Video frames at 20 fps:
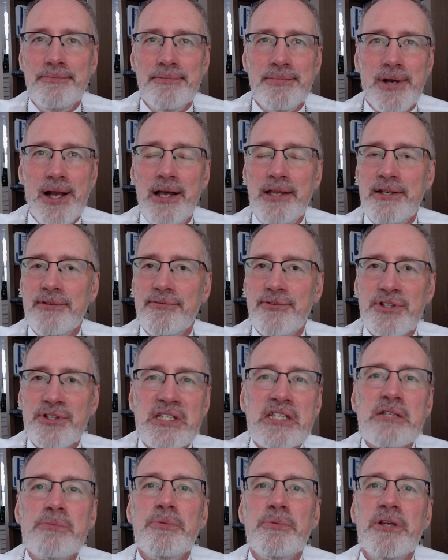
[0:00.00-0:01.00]
kind of was
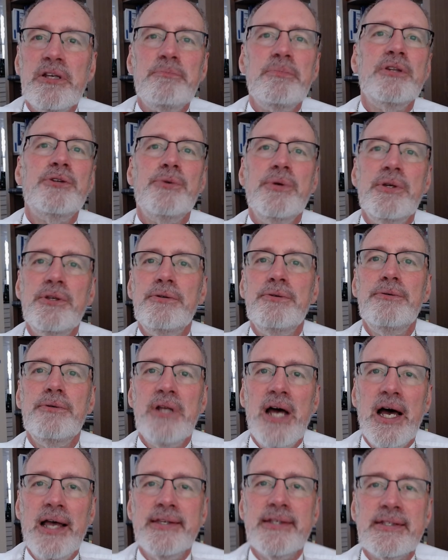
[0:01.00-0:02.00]
split between two
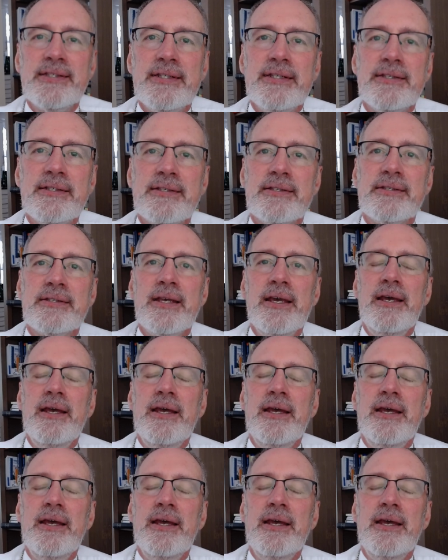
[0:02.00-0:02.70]
dioceses.